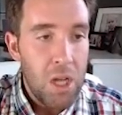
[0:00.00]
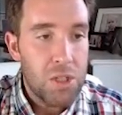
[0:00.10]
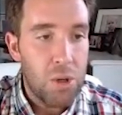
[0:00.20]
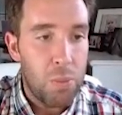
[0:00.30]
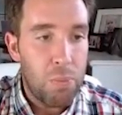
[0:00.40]

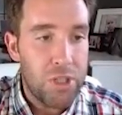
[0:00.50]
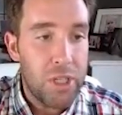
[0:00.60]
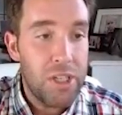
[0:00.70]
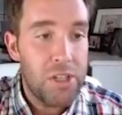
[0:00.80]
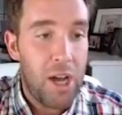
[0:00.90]
So
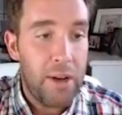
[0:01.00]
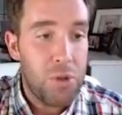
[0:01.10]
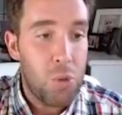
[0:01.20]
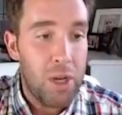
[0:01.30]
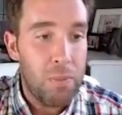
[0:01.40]
percentages off,
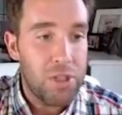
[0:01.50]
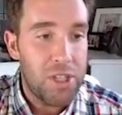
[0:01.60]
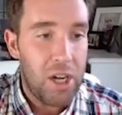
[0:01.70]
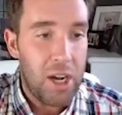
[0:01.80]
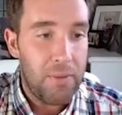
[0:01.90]

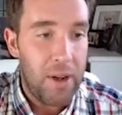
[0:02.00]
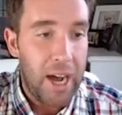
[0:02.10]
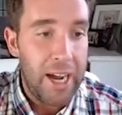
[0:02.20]
20% off.